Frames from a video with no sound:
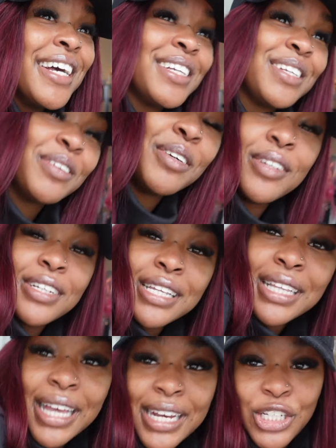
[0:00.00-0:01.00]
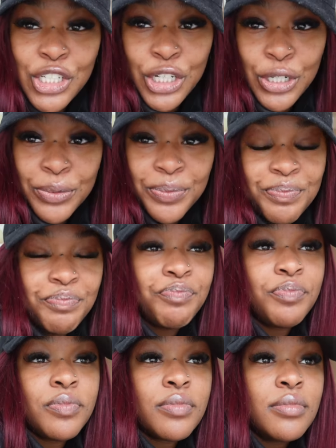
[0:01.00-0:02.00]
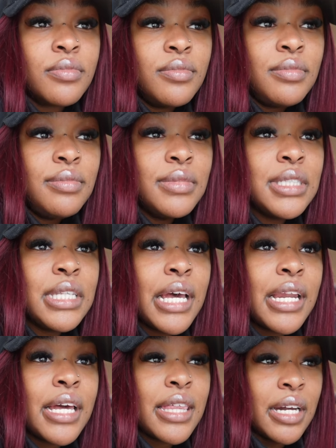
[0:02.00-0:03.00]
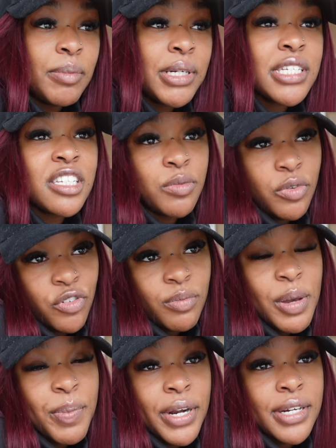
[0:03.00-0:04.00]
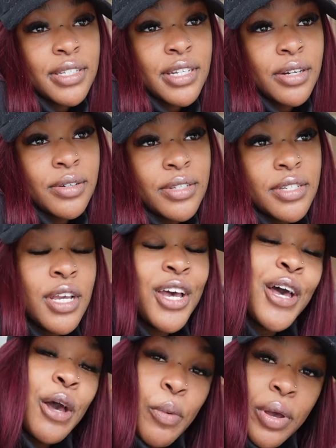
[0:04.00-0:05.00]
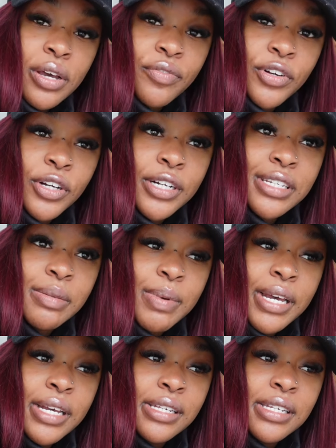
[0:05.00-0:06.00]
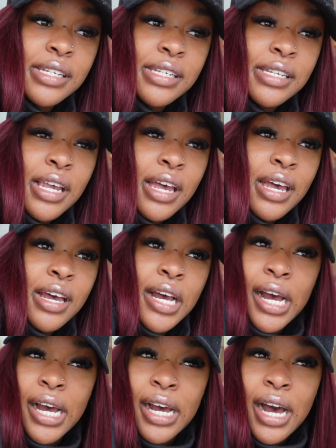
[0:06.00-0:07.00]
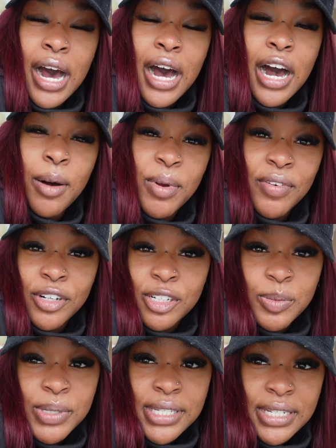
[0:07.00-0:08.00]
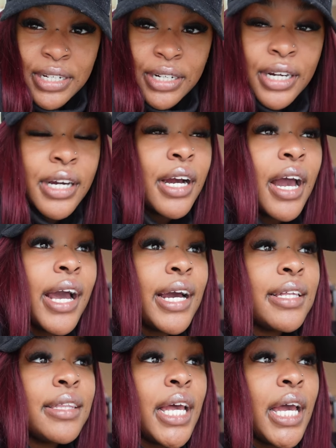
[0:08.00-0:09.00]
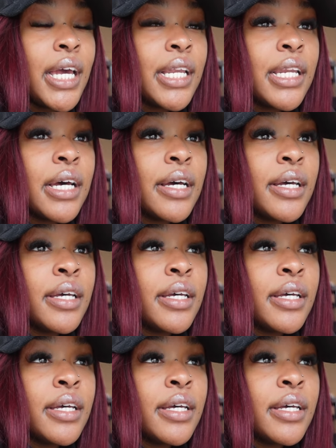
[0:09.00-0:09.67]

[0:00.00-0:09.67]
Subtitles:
So we're going to the light show. Then I think I'm going to sleep over at my parents' house. Wake up for Christmas. We have a Christmas dinner. And then